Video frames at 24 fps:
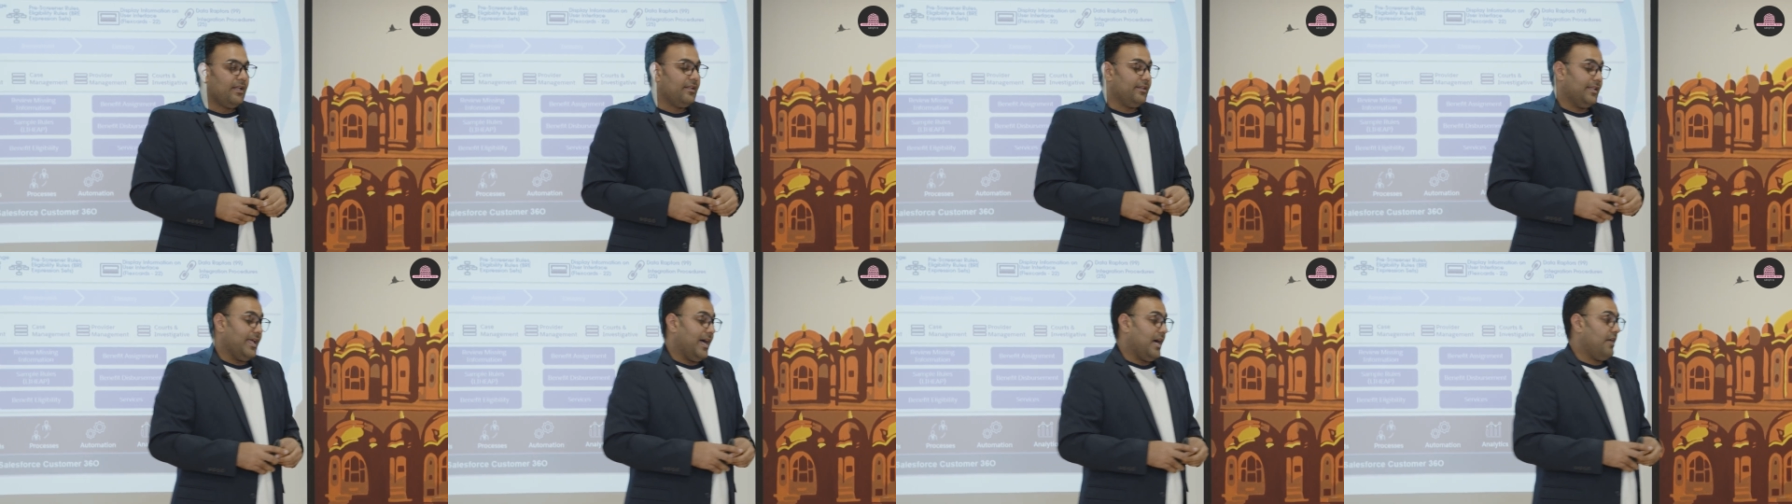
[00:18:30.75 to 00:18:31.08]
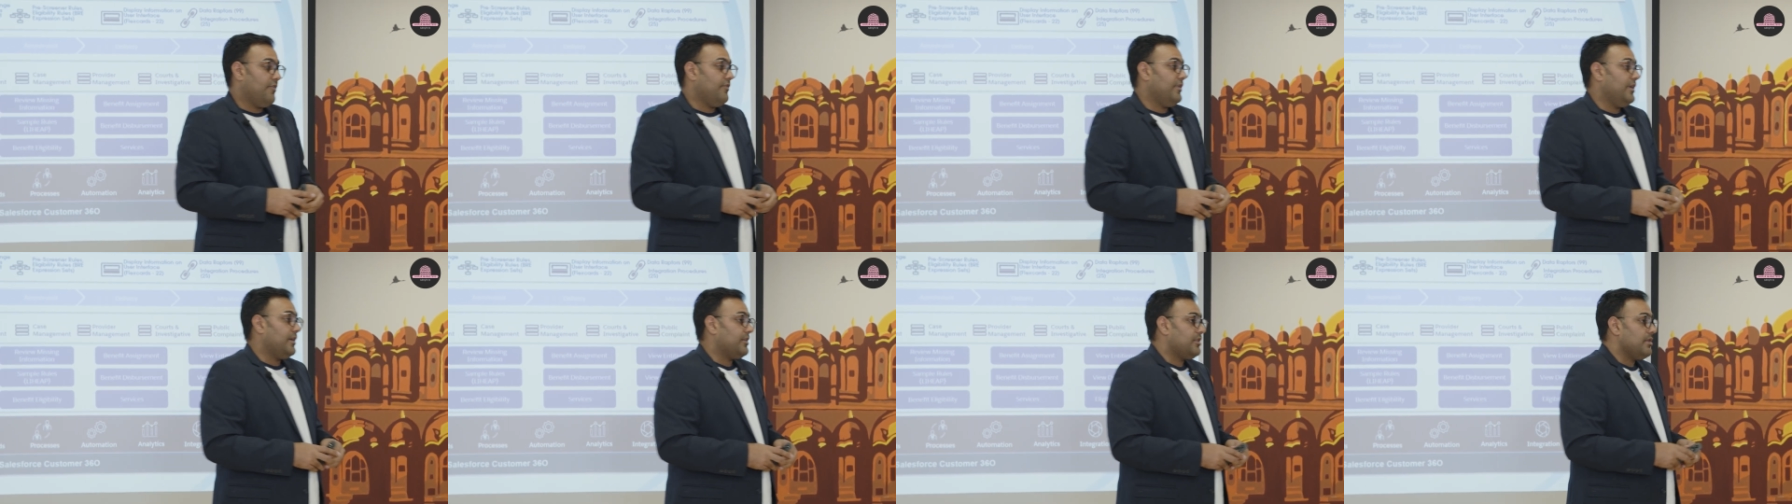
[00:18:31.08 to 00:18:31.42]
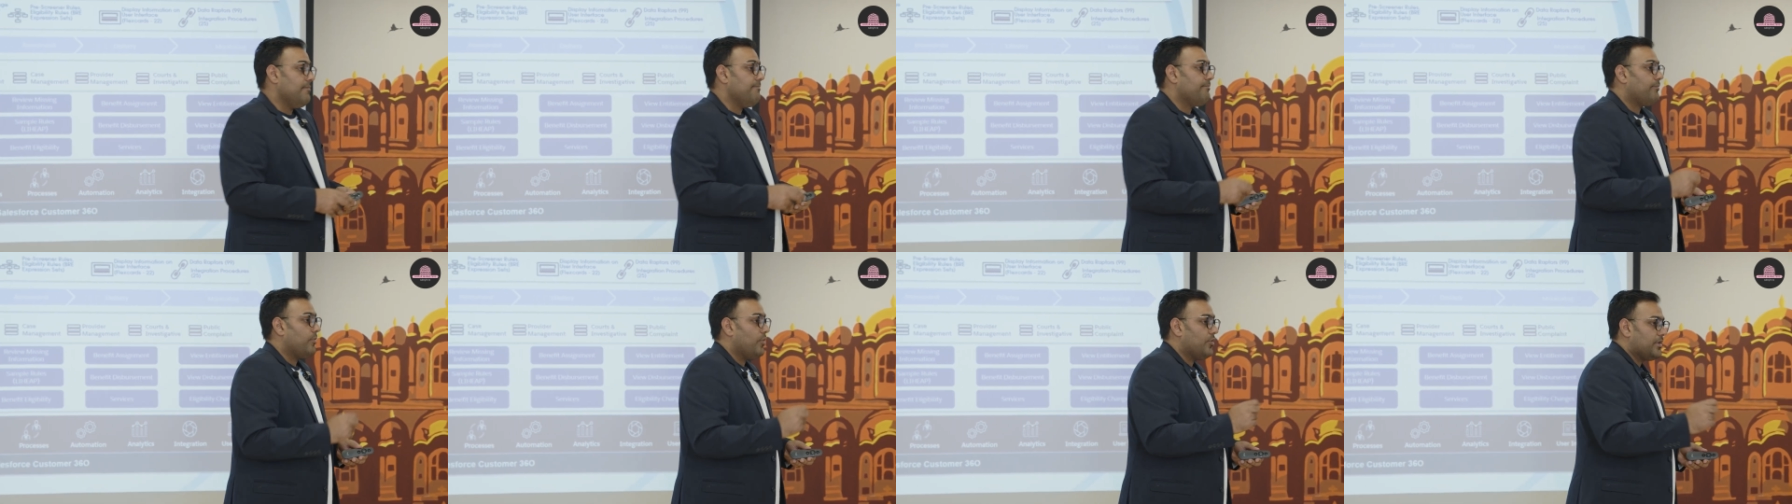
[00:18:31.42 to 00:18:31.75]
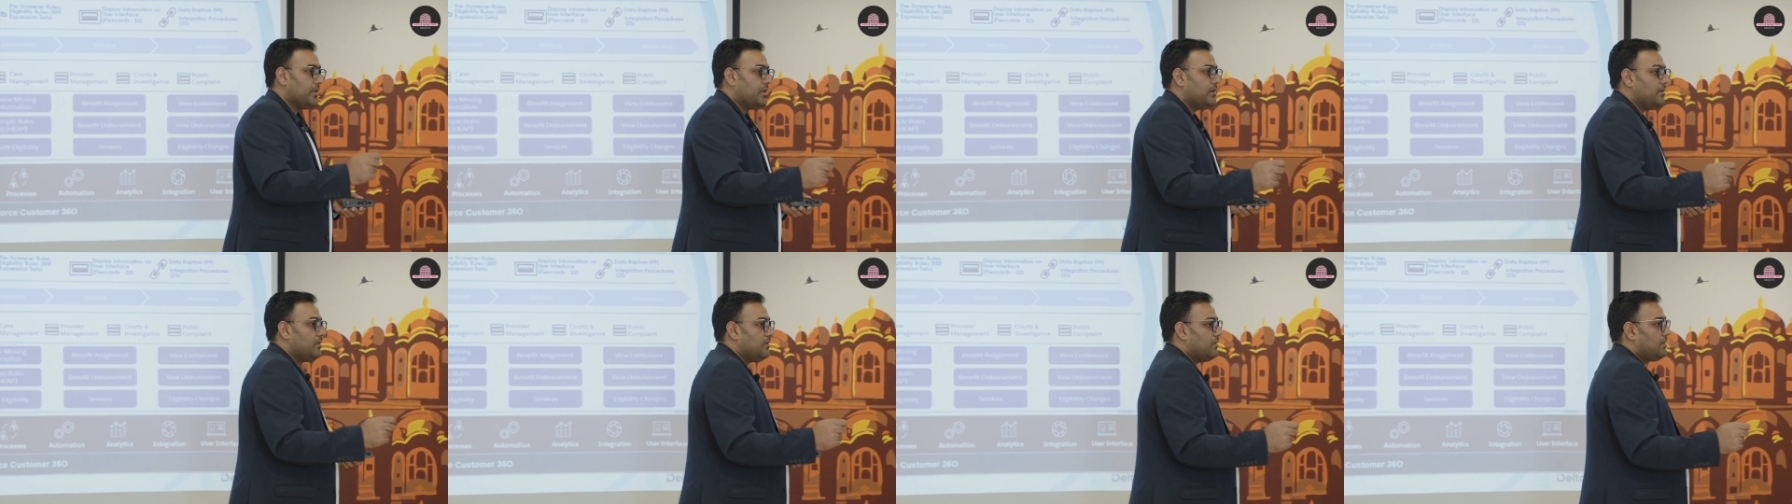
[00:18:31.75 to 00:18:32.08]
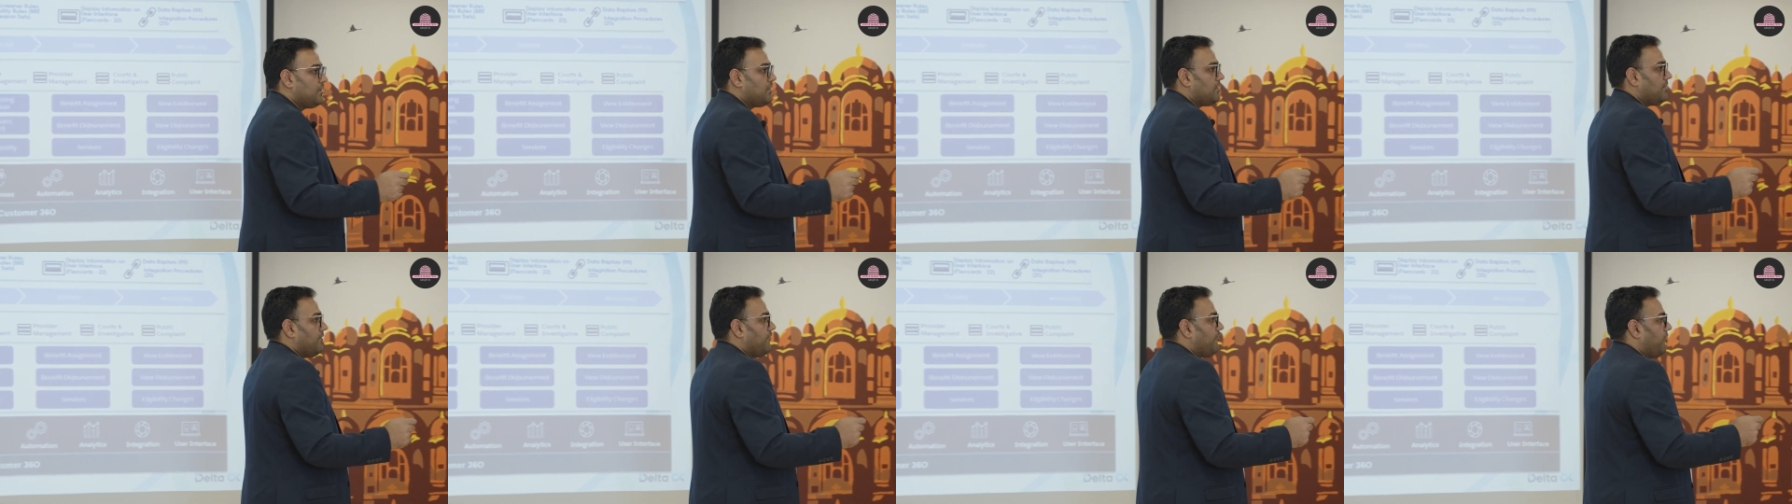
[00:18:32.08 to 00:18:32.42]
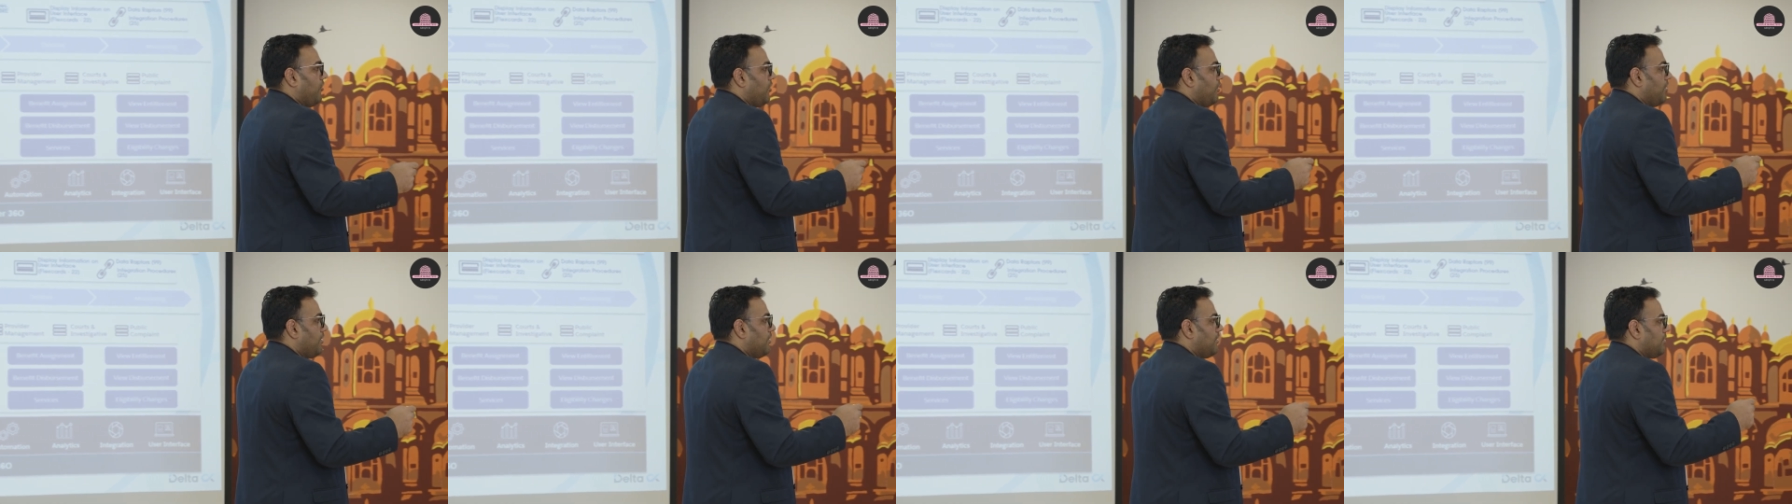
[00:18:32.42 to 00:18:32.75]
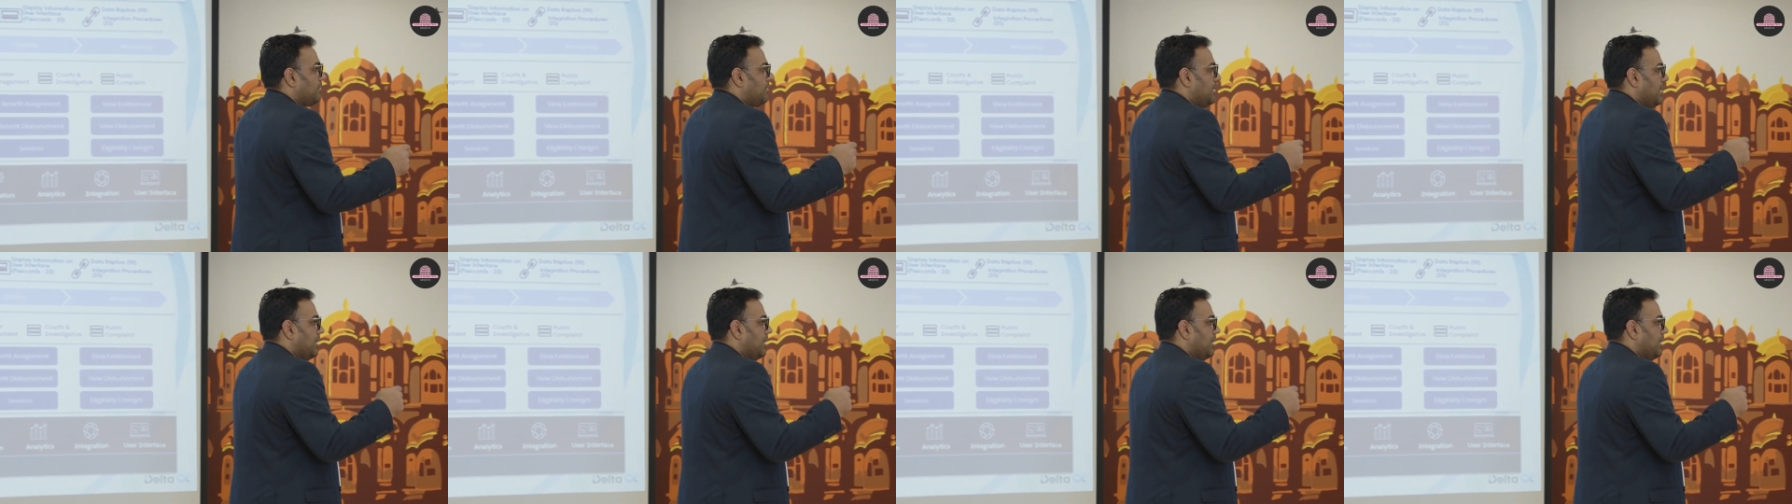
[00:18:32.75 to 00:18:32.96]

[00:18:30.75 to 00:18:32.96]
Now it's important for